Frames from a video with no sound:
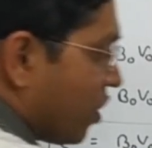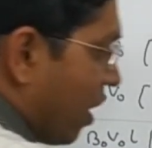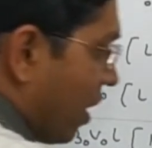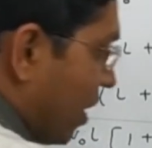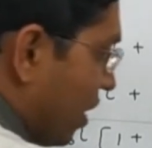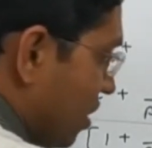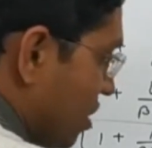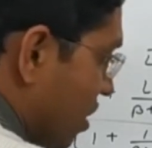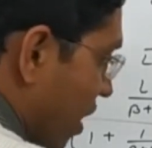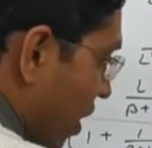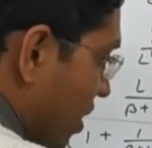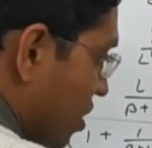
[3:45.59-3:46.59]
and hence
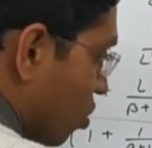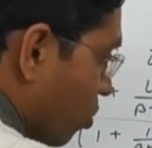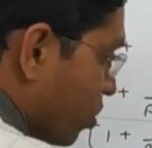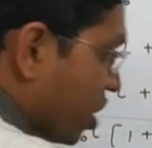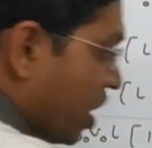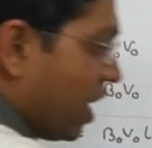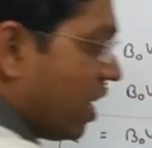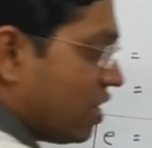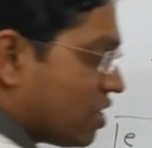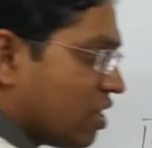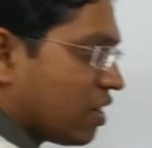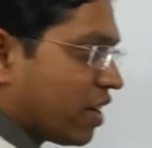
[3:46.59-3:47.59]
the answer option A
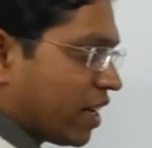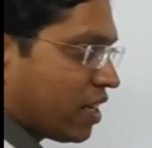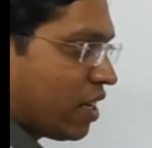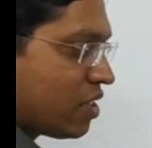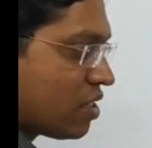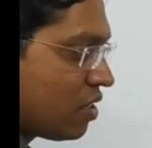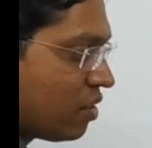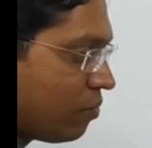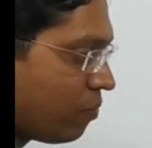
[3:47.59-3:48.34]
is the correct answer.